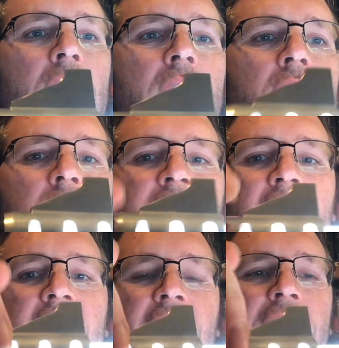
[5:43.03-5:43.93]
Notice
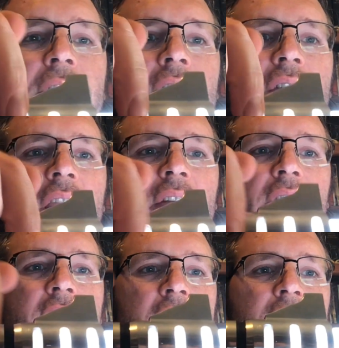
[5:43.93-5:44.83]
how that third vent
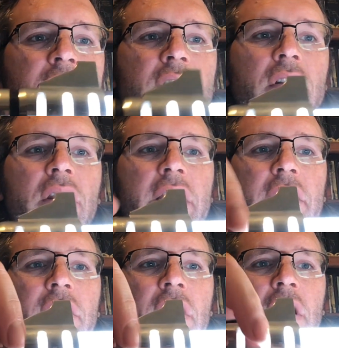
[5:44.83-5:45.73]
is still lit,